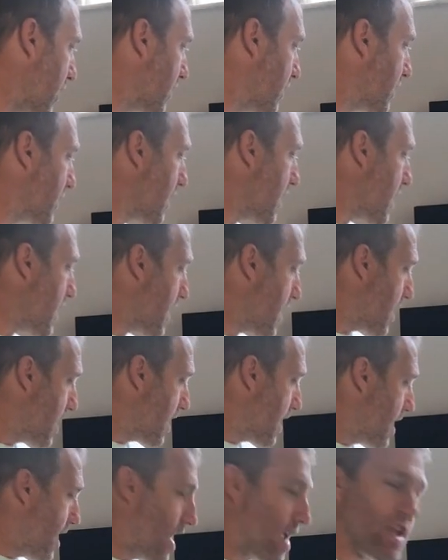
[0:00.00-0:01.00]
to see.
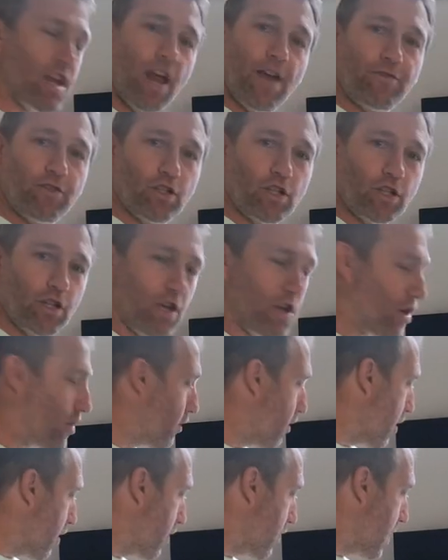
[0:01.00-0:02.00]
You'll have to look at
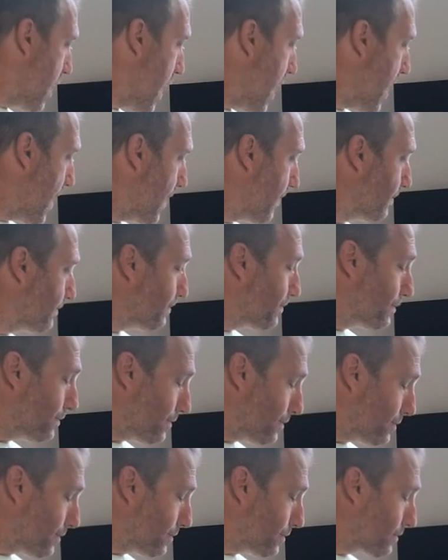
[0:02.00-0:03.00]
your own
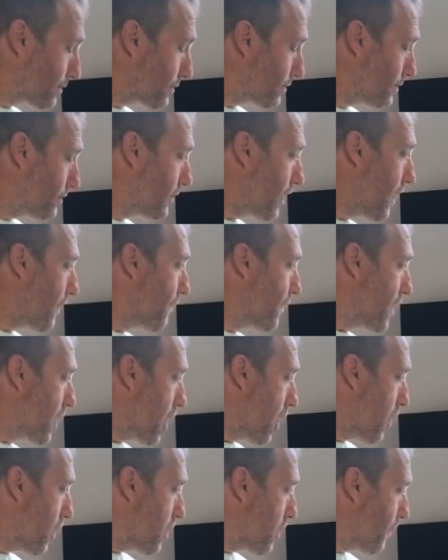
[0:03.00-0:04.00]

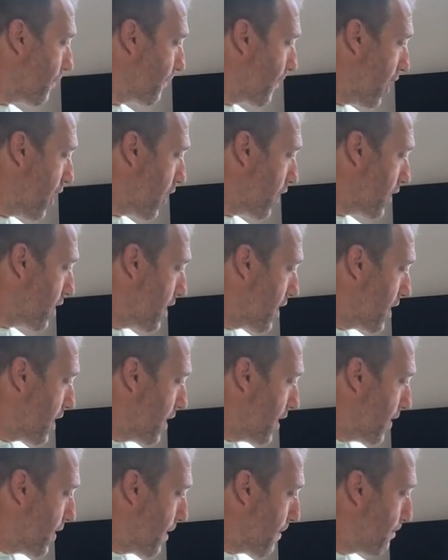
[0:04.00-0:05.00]
video on your phone.
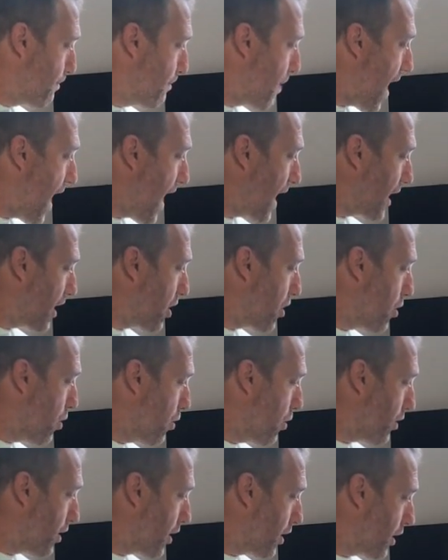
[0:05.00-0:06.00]
The back
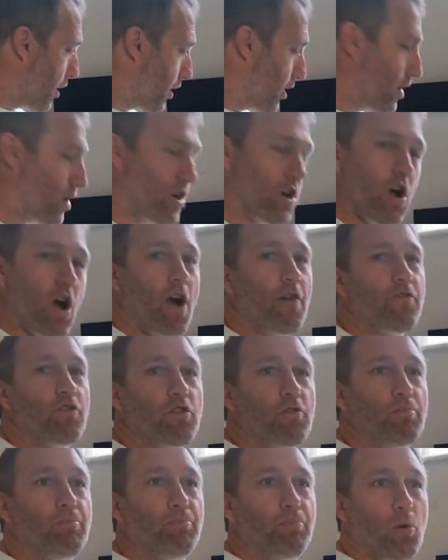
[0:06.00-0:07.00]
corner of
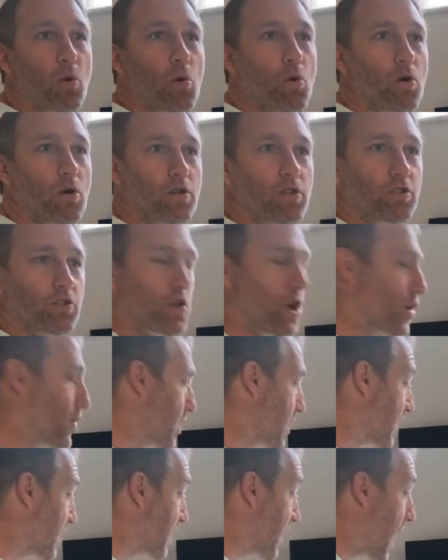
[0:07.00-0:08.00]
your board, so
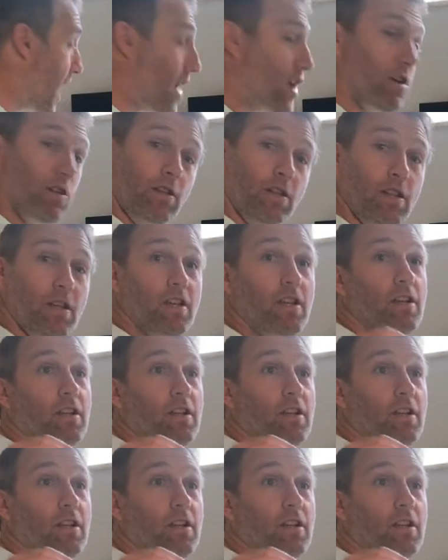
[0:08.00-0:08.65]
the tail